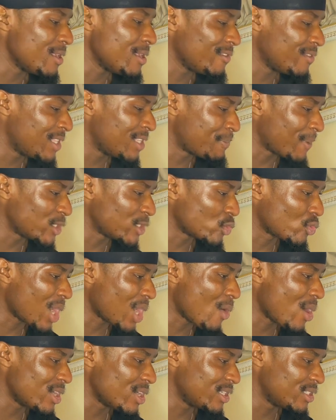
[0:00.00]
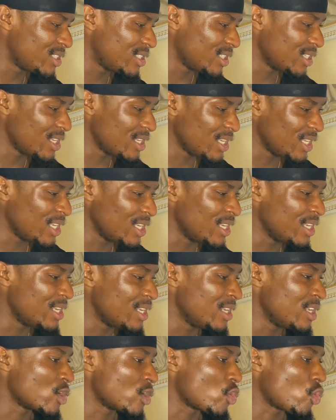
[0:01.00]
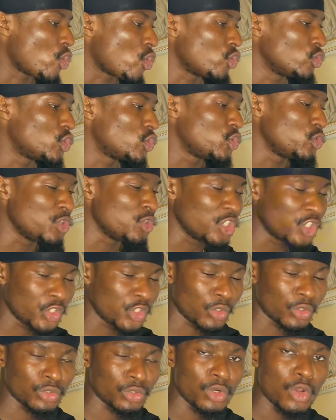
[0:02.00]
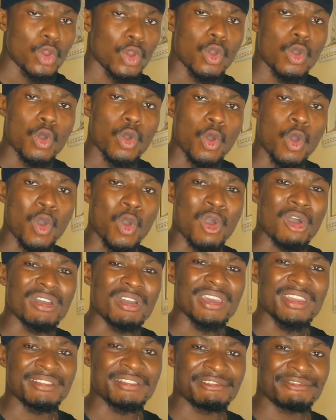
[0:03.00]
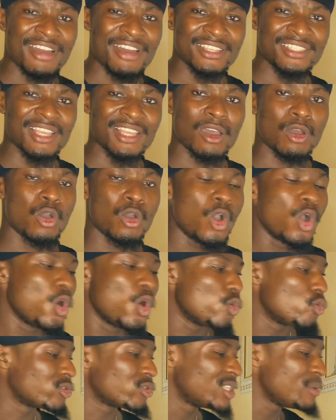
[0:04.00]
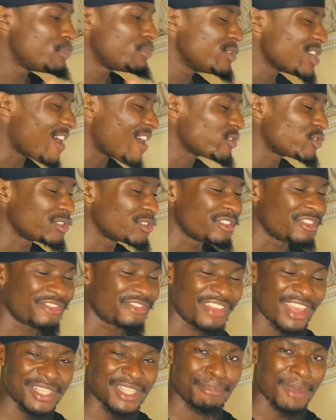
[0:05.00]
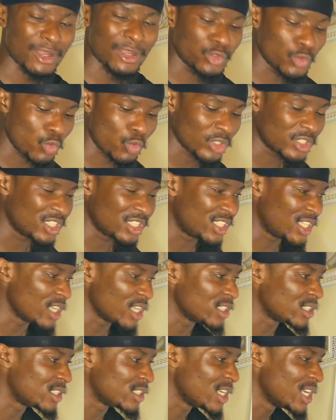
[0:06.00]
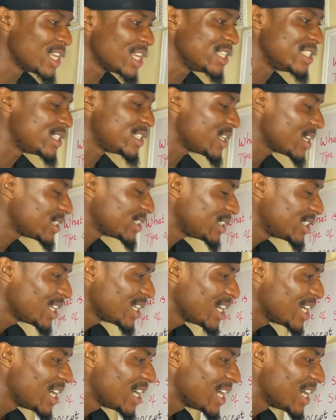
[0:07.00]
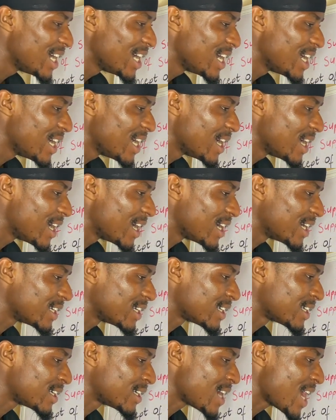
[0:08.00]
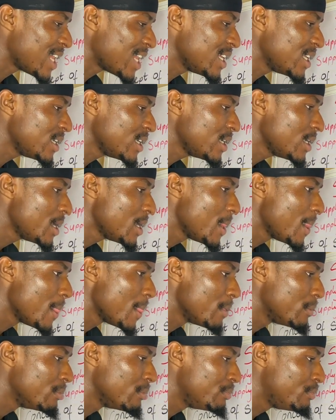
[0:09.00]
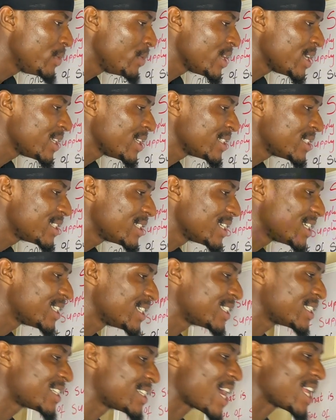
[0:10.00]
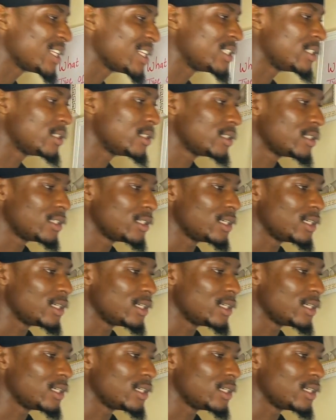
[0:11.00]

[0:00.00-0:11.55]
this particular one is a continuation or a reversal, we simply have to reflect back to what it says. It says rally base rally.